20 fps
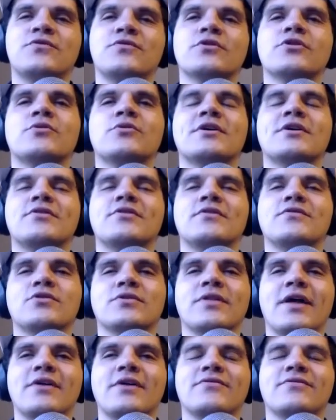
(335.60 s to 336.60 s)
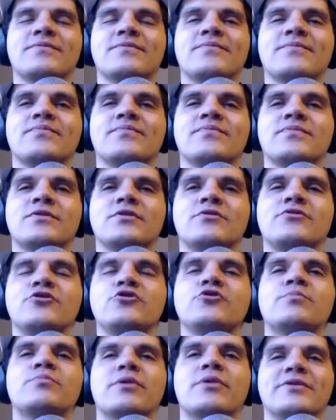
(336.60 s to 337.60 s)
for the rest of your life, do
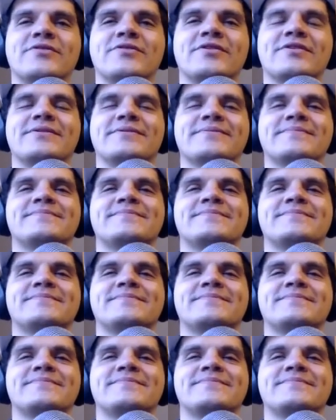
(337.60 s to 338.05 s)
you press it?